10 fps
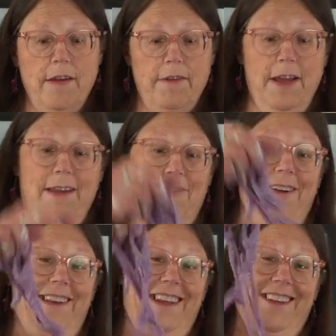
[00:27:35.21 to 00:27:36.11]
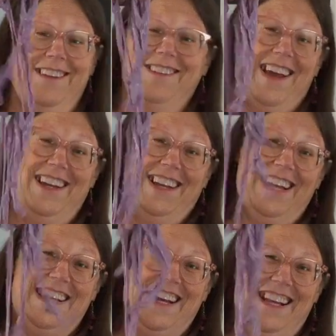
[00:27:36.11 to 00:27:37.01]
It really looks kind of
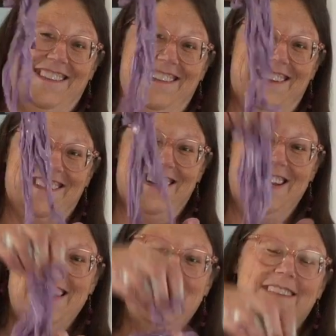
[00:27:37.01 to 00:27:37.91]
like guts, doesn't it?